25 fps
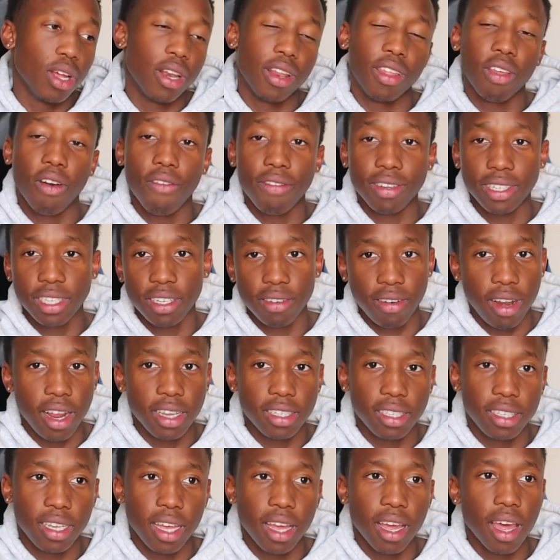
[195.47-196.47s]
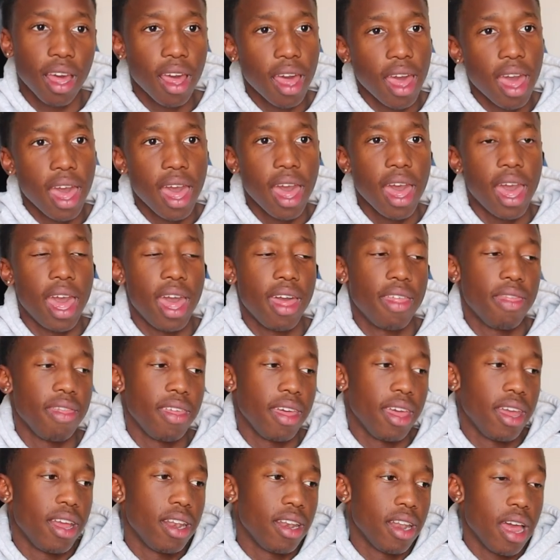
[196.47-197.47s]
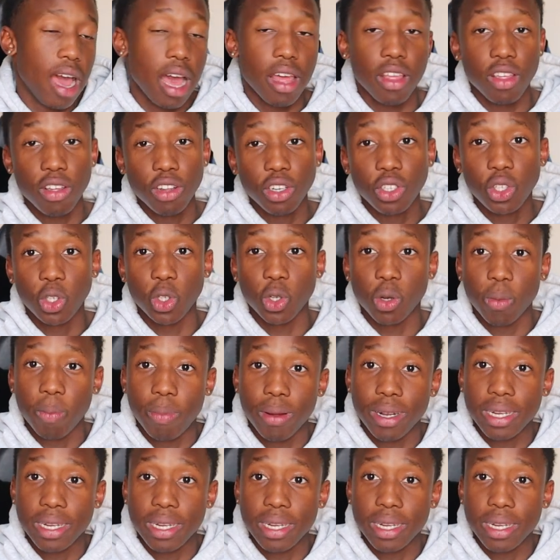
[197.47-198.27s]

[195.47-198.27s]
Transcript: and obviously racing, and then YouTube.